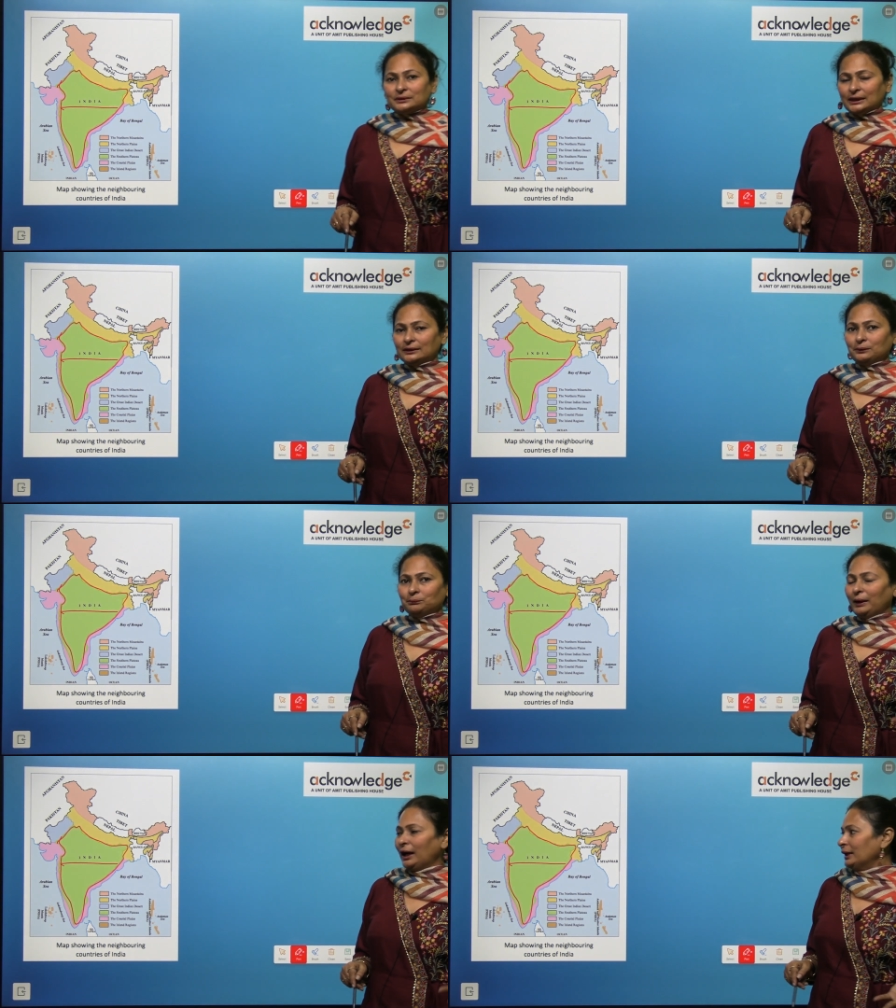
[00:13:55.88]

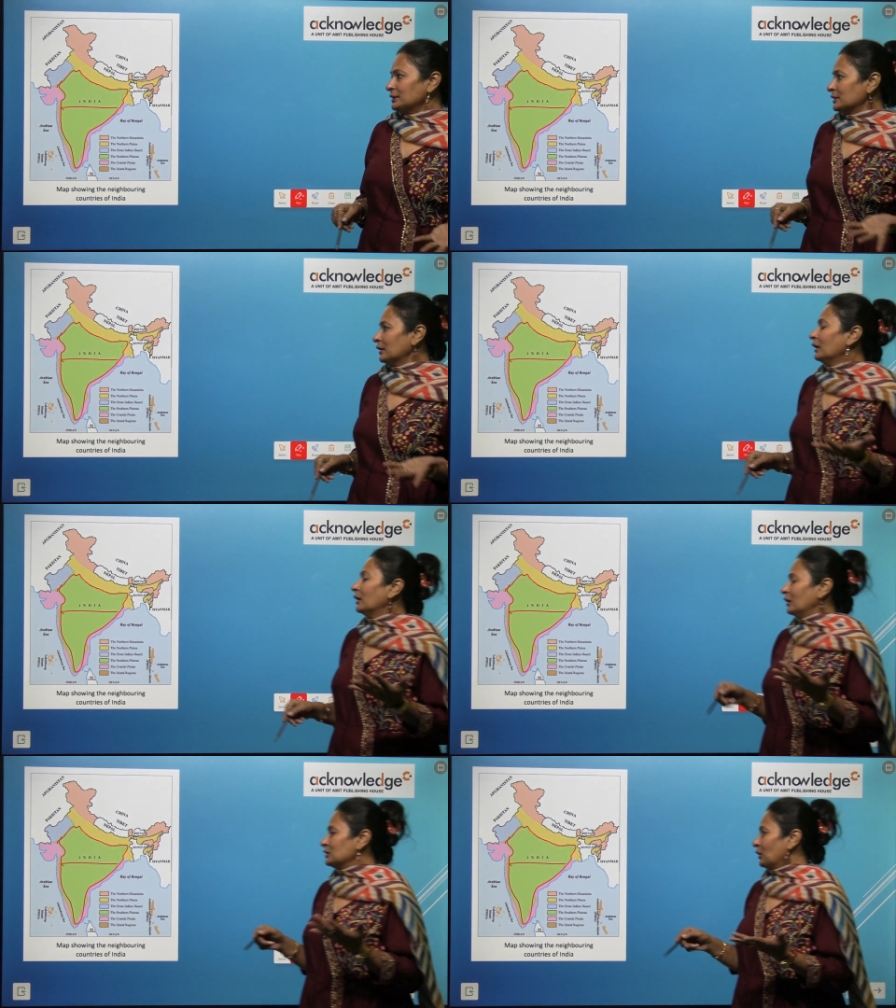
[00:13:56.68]
southern part,
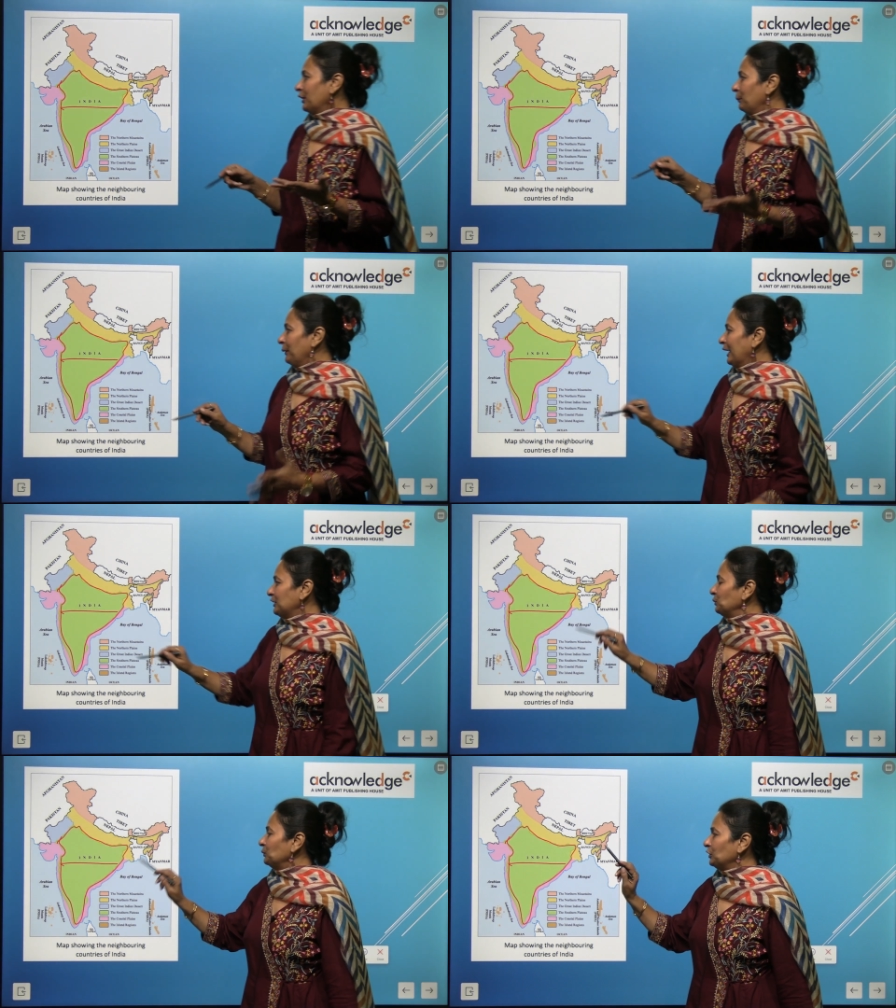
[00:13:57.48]

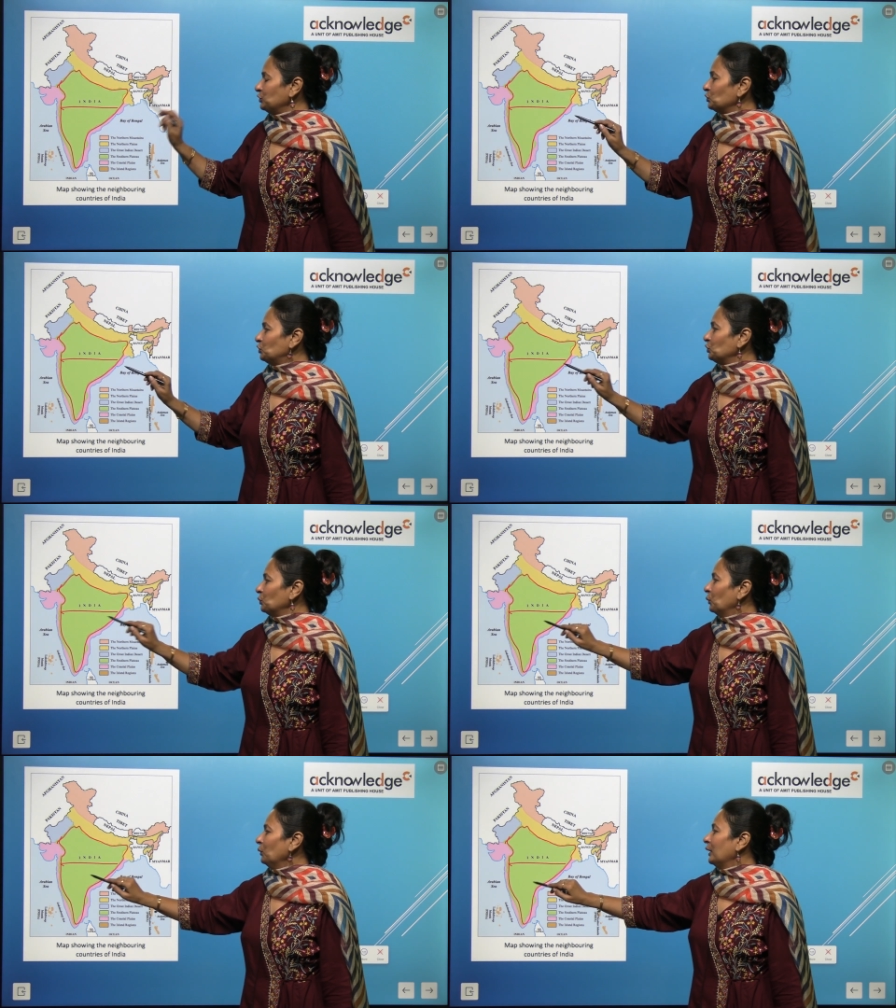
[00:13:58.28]
plateau into
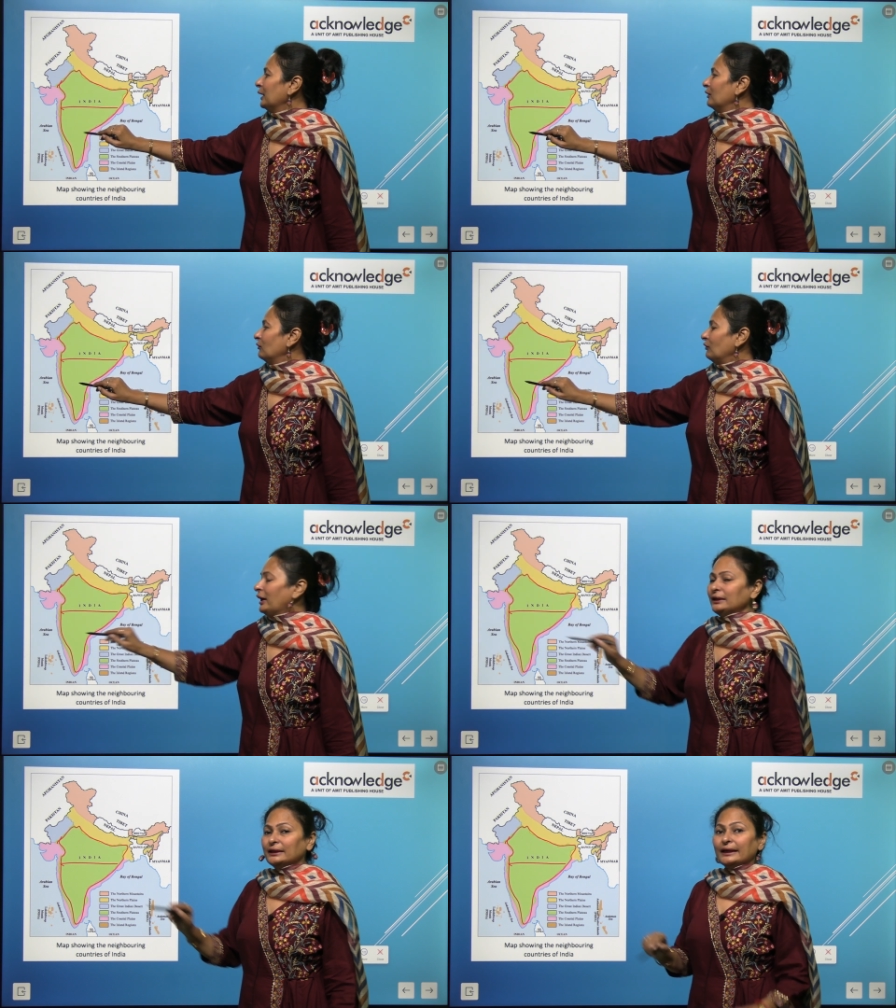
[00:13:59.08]
two.
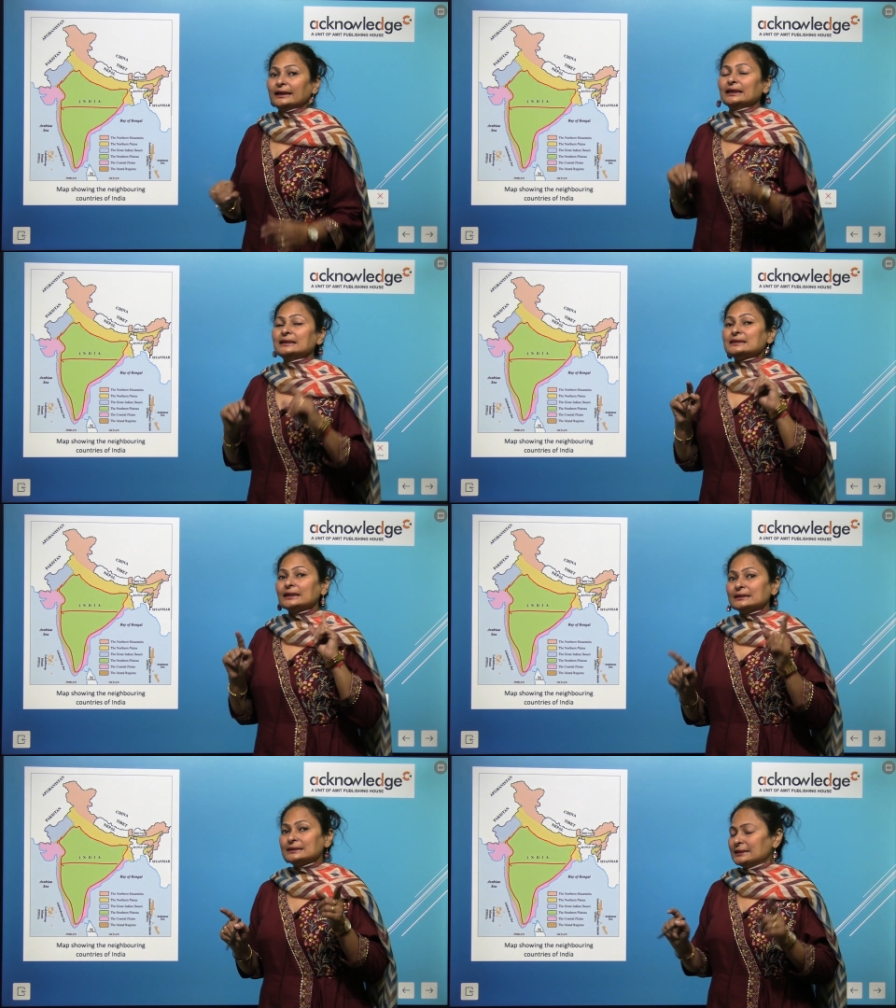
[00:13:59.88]
One is
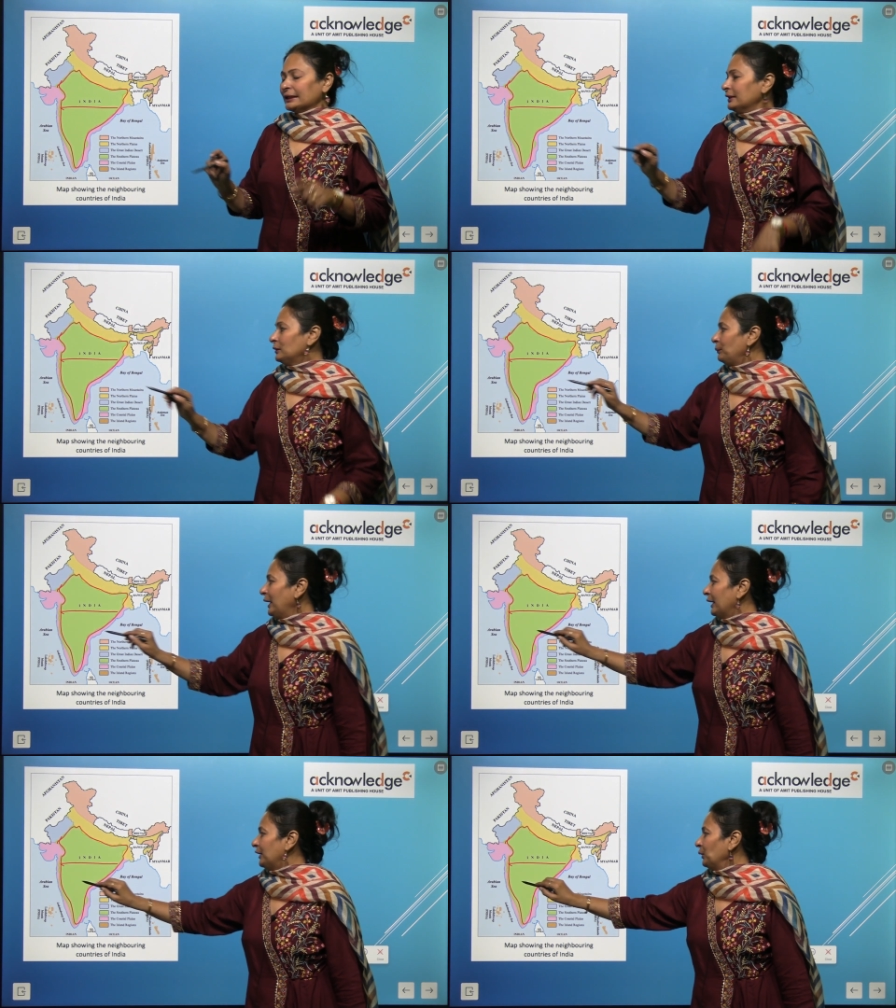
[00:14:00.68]
Deccan
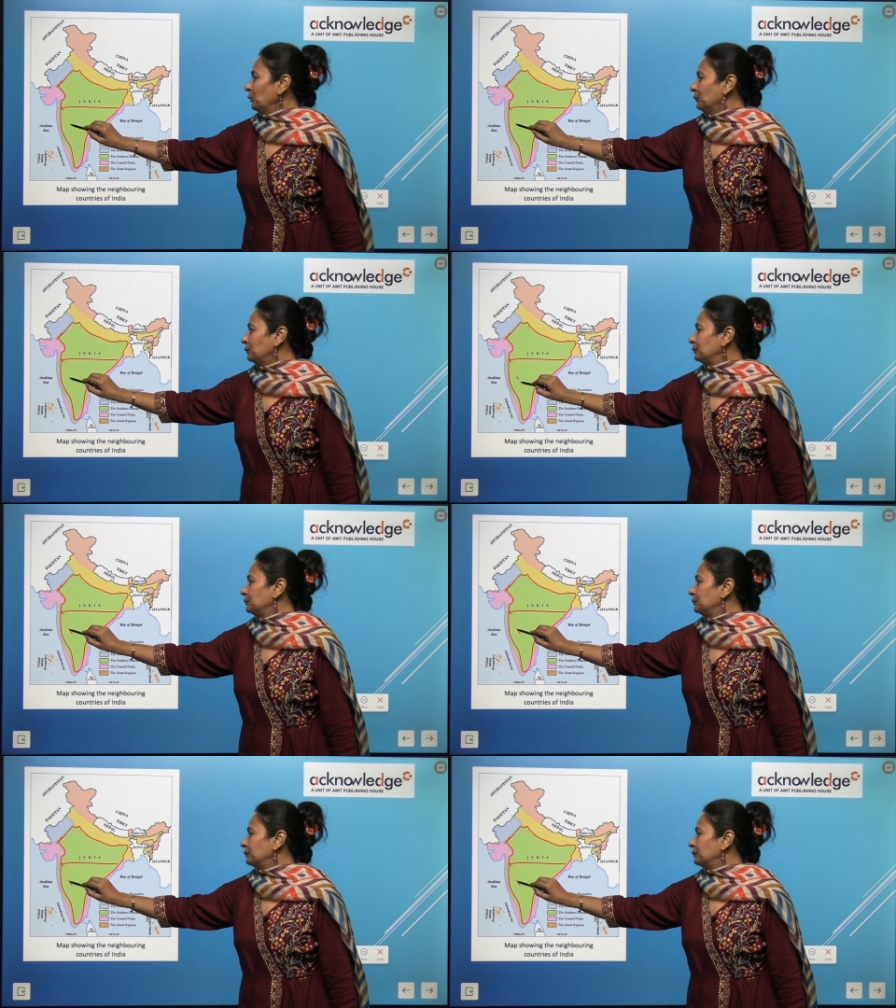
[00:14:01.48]
Plateau